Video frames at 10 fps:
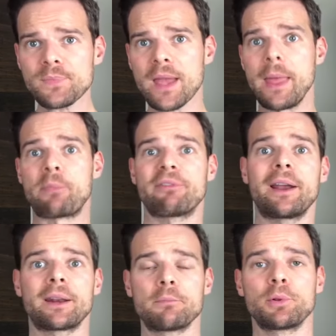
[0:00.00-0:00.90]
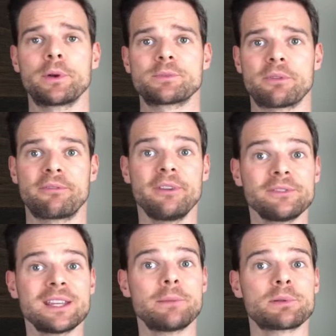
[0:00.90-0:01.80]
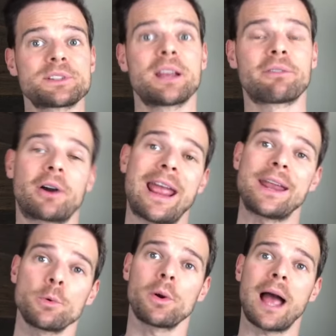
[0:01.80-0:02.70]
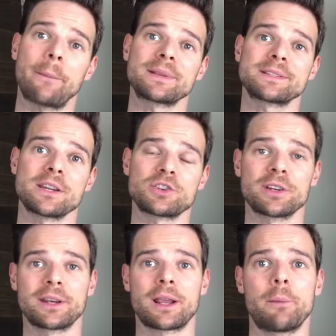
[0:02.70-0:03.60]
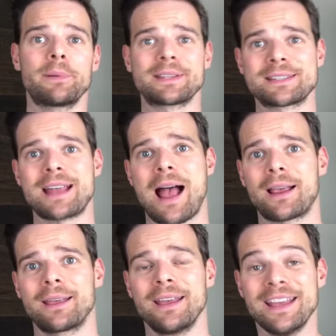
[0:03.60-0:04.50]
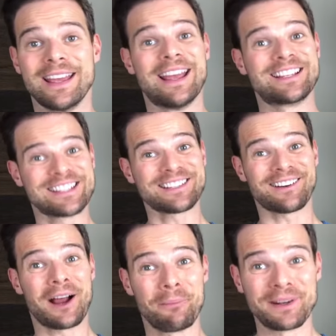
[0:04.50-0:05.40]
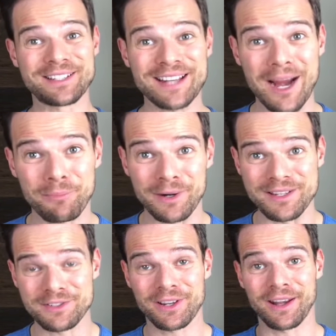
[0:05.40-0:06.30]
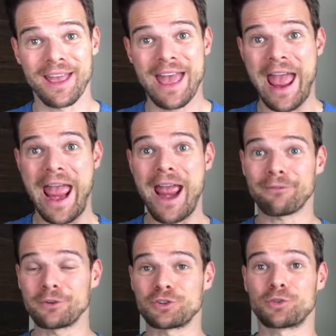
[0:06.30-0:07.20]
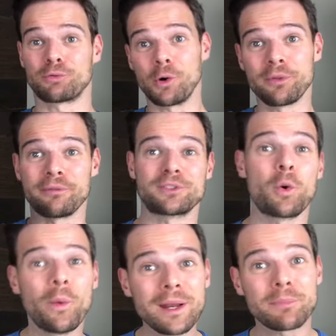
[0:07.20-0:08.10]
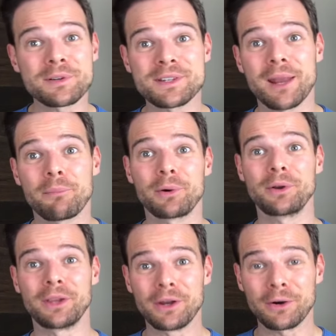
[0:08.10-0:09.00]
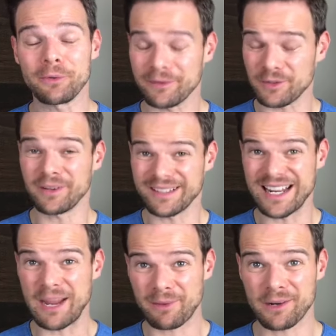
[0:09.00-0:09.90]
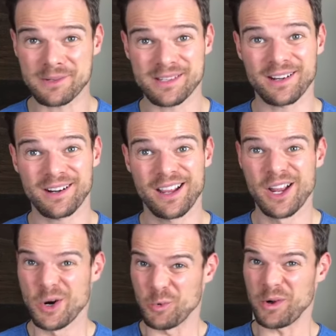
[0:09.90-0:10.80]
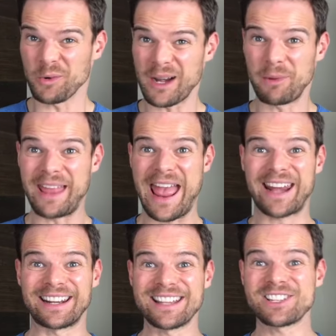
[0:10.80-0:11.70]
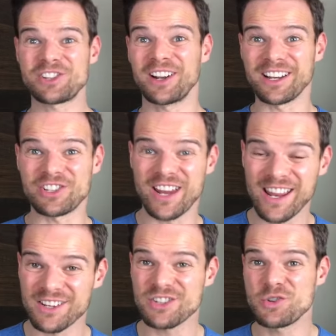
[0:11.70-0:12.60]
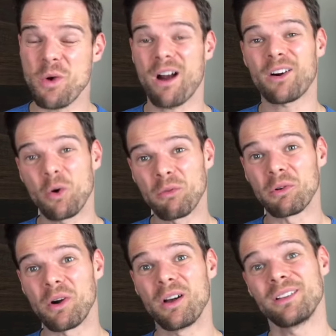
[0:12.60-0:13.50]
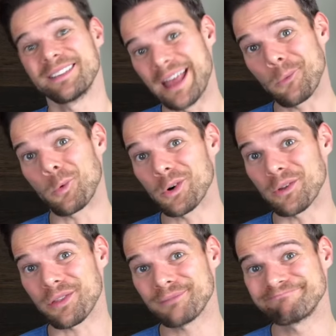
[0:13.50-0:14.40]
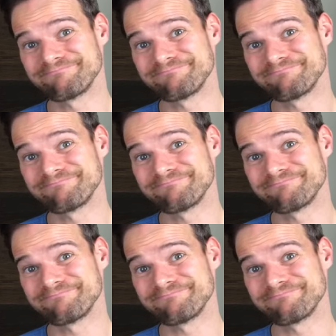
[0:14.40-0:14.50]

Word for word: And that provided employees with fifteen percent of our annual compensation in company stock. And since our company stock price took an average growth of twenty percent per year with it during the time that I was there, we were able to add a nice chunk of change to our overall net worth.